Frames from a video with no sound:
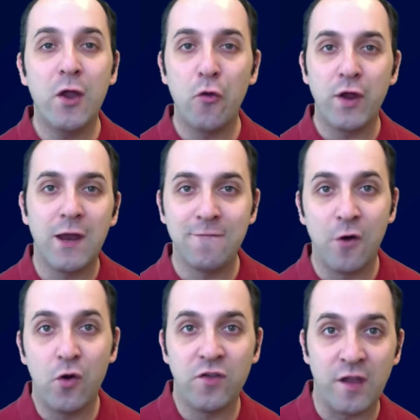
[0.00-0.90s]
only going to
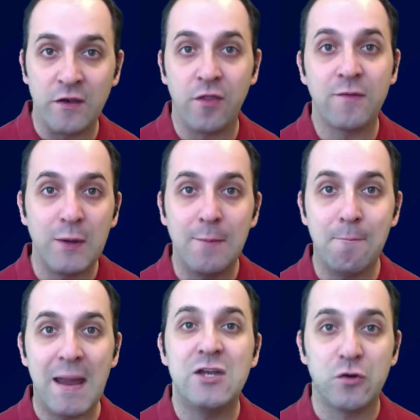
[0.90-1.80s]
focus on the three
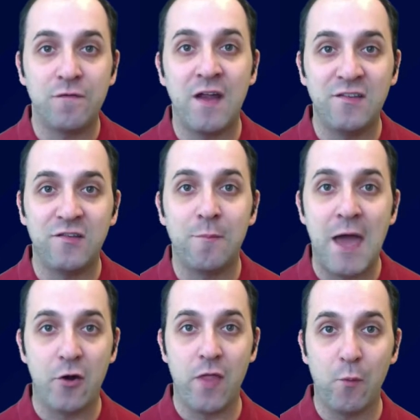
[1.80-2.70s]
major phases of
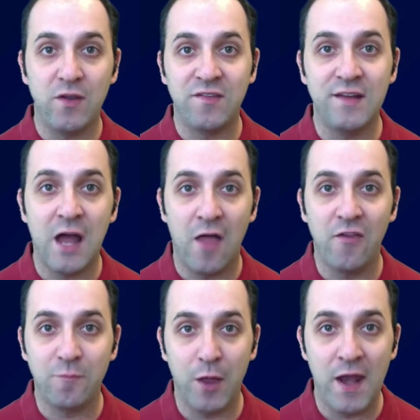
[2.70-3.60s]
matter that we see on this
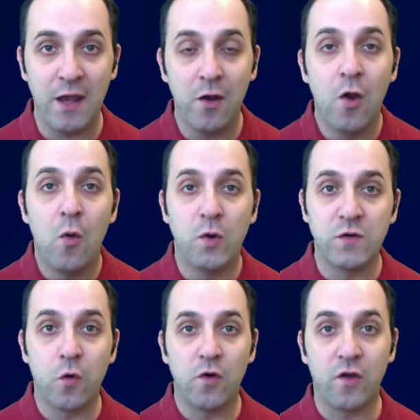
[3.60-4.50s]
planet, which of
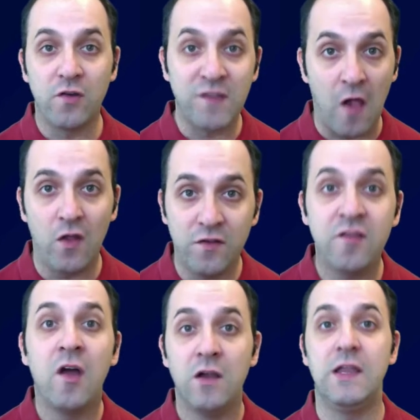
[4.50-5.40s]
course are solids,
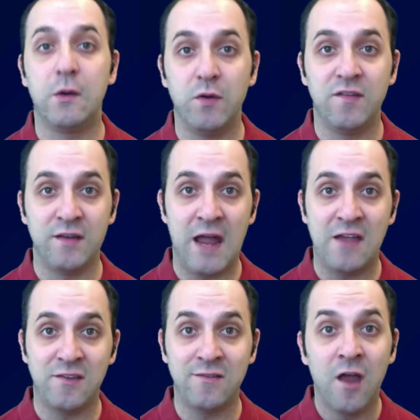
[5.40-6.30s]
liquids, and
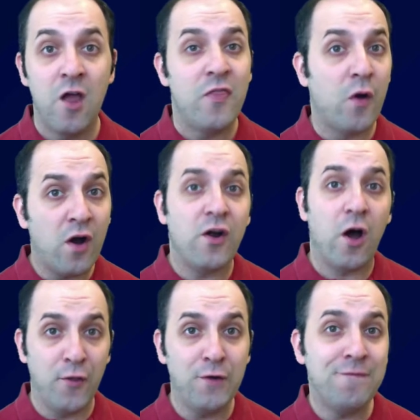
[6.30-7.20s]
gases. There are
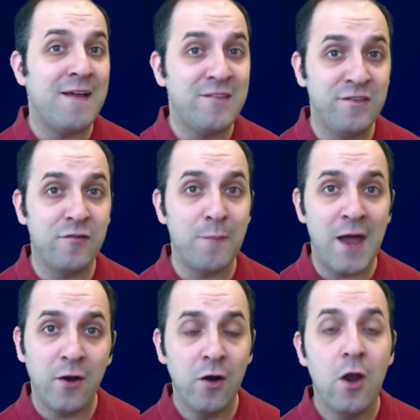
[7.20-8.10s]
other phases of
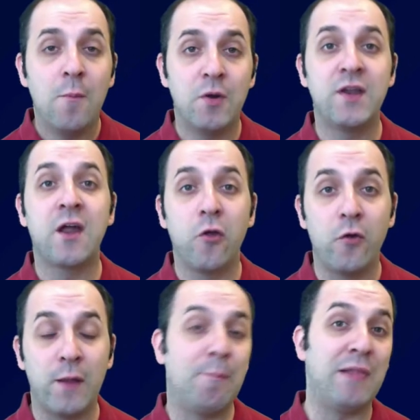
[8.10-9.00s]
matter,
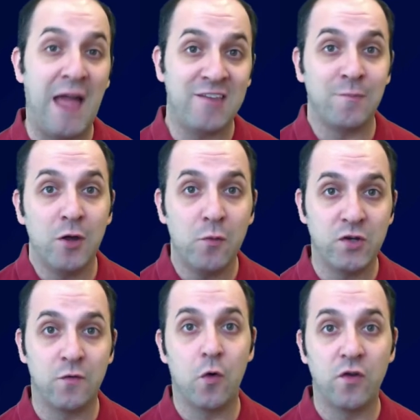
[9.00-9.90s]
particularly plasma, which
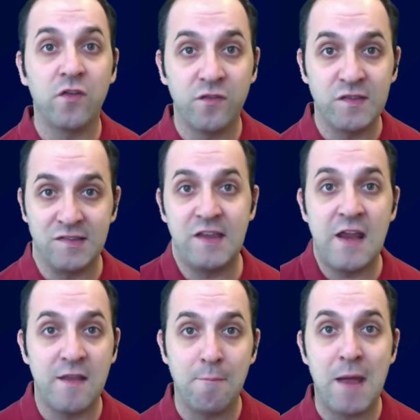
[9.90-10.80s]
of course is the state
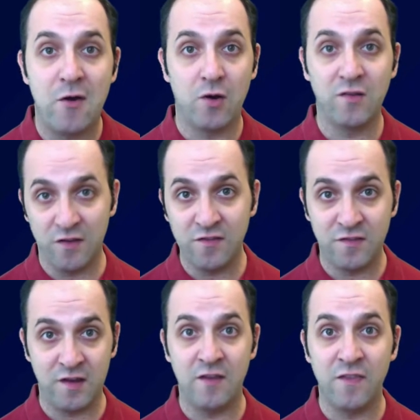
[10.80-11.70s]
that matter exists
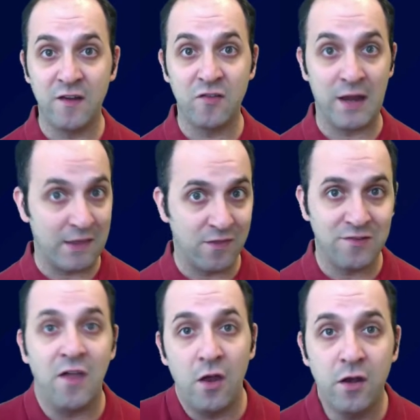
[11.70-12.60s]
in things like the
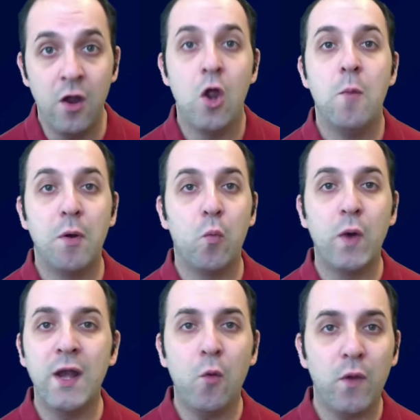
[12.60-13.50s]
sun, but we
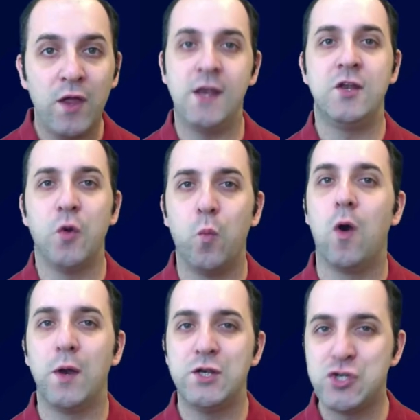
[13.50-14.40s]
don't really need to
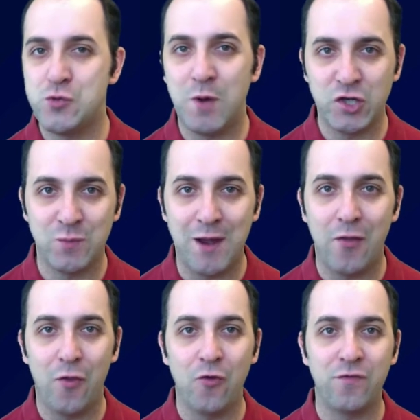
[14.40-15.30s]
worry too much about
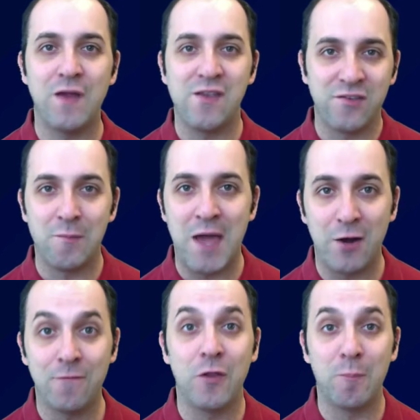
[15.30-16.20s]
those phases of matter
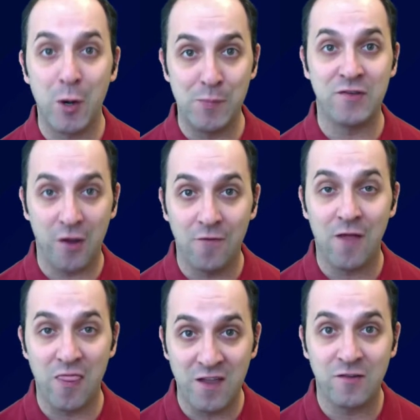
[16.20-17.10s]
for the purpose of
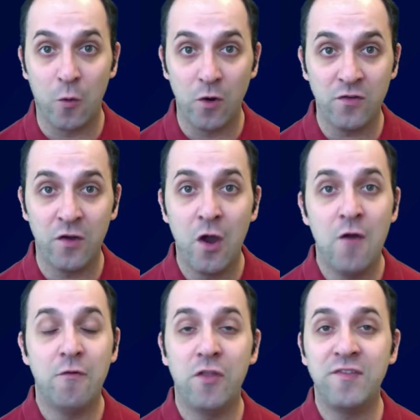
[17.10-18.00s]
this course,
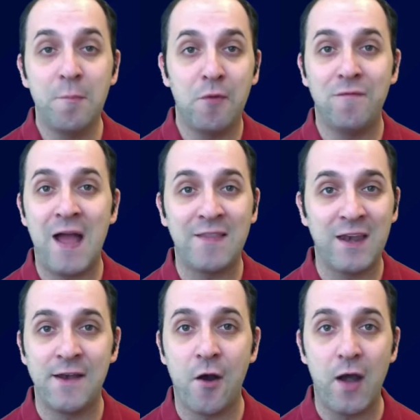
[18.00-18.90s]
for the simple fact that
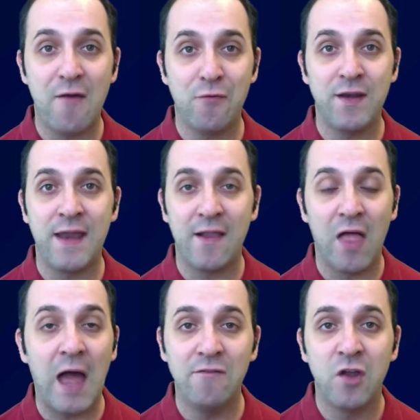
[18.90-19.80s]
in our everyday
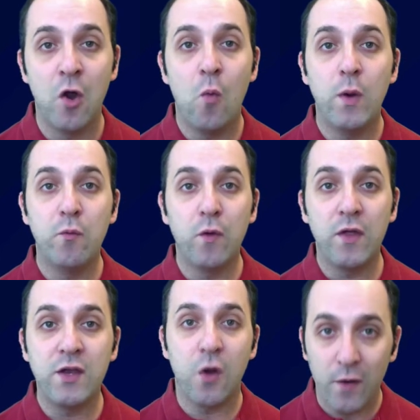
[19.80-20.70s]
lives, we
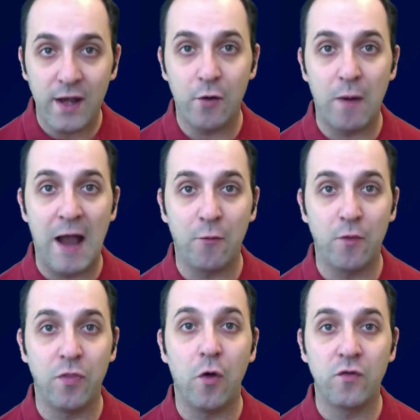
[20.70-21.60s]
really don't interact
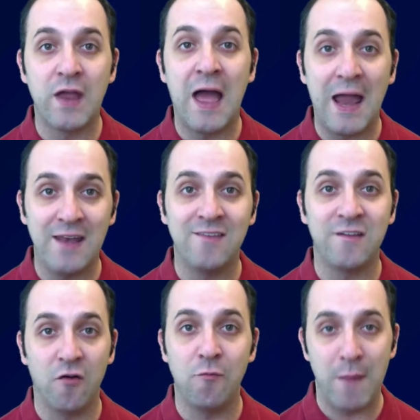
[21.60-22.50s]
with those kinds
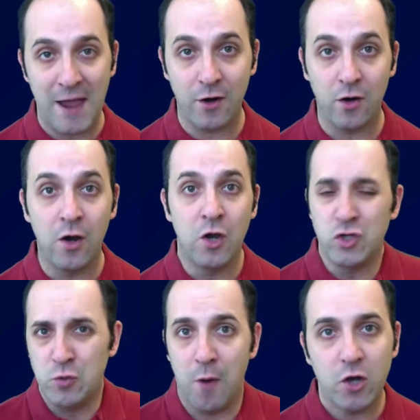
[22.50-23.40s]
of matter
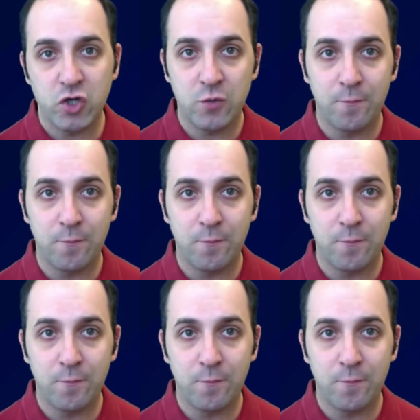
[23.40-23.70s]
too much.